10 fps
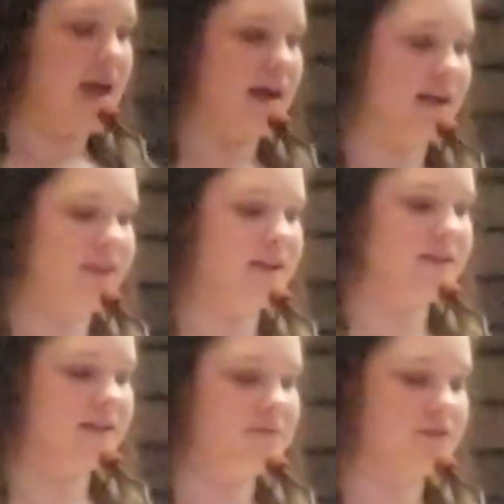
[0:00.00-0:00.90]
And I think
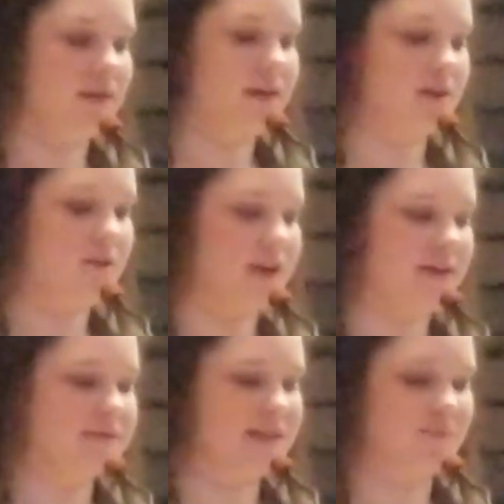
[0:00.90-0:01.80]
didn't really know how
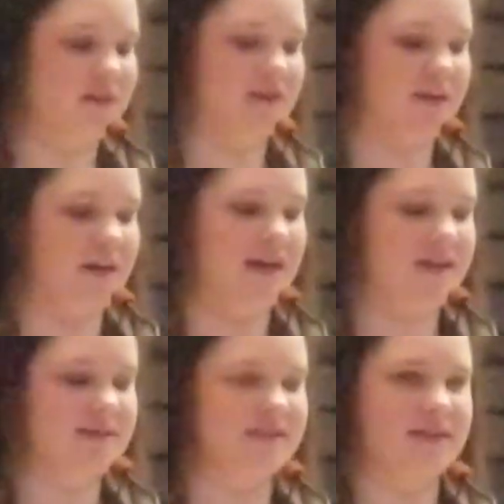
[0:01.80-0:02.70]
someone in their
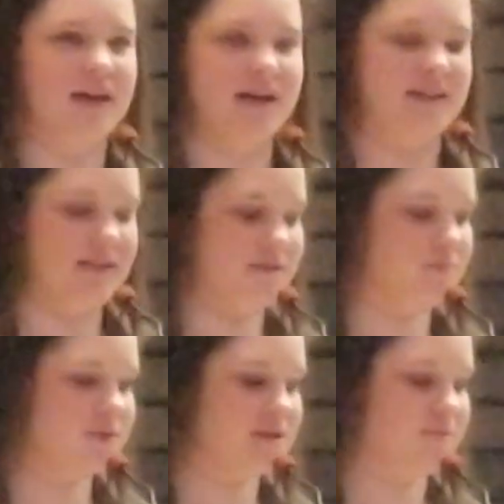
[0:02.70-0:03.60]
80s and 90s
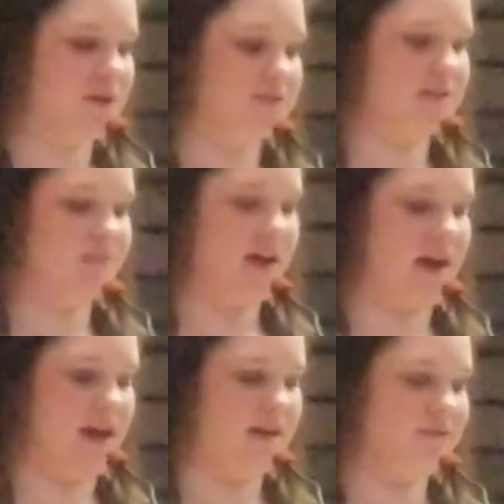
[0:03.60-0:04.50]
was supposed to
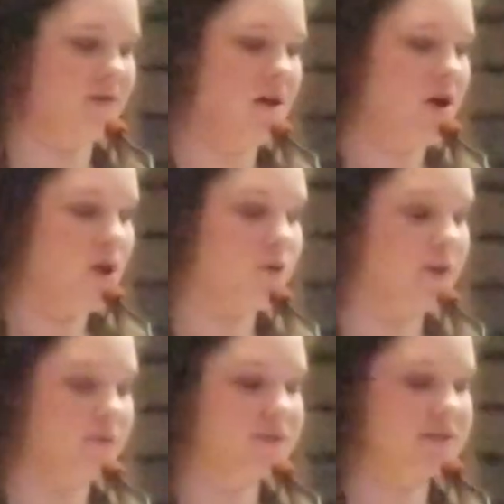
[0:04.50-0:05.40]
behave or
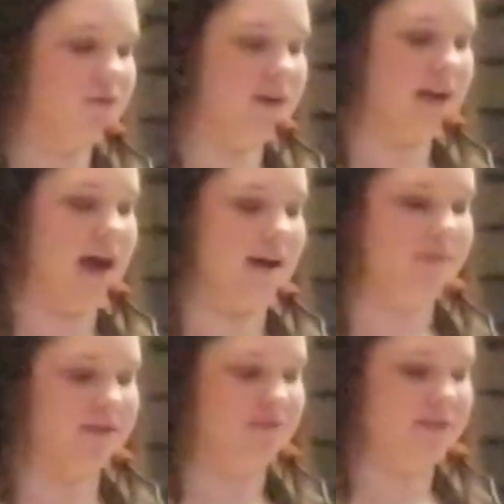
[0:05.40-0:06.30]
what was going to
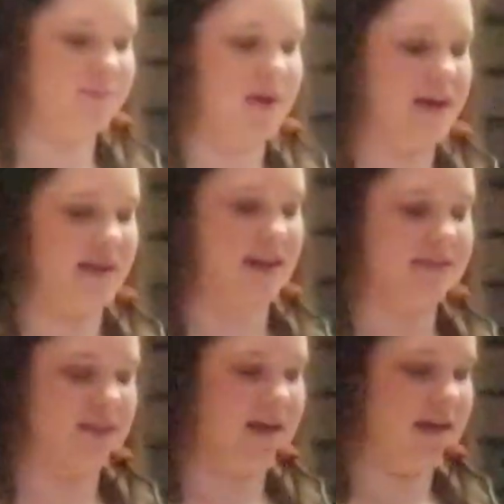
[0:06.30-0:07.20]
happen to his body as
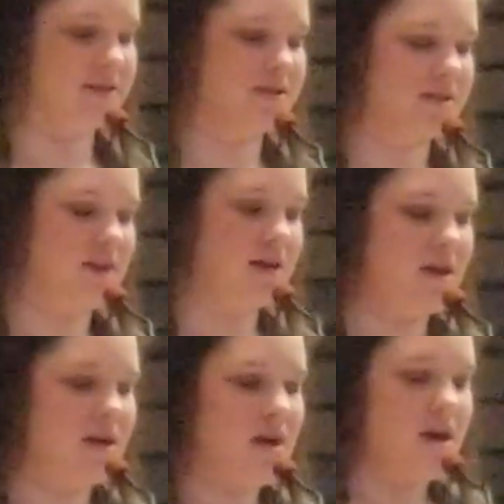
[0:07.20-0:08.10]
it aged.
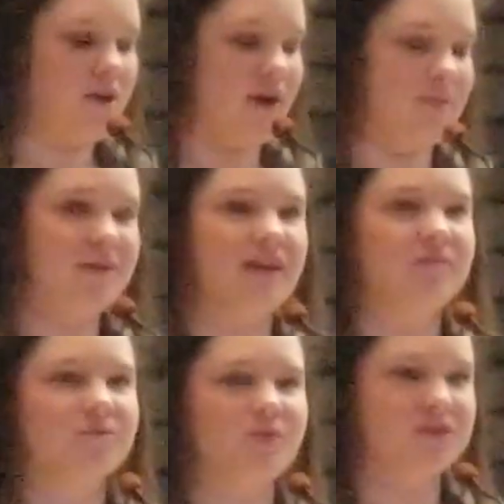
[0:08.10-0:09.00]
Grandpa
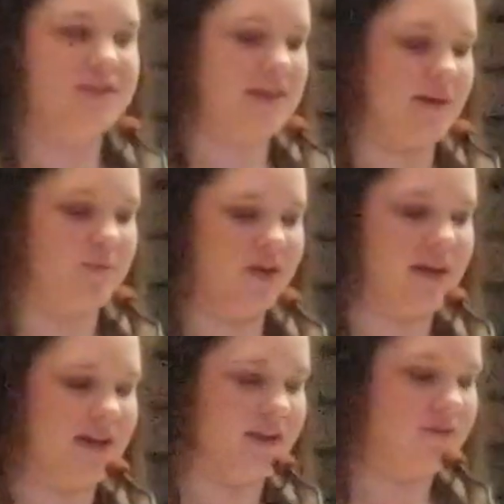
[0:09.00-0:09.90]
never would stop
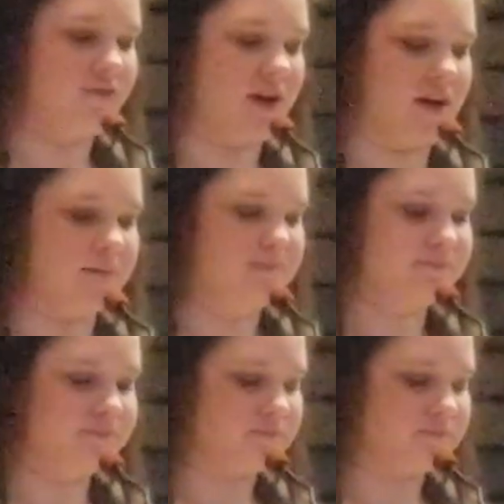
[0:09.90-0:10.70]
working on the farm.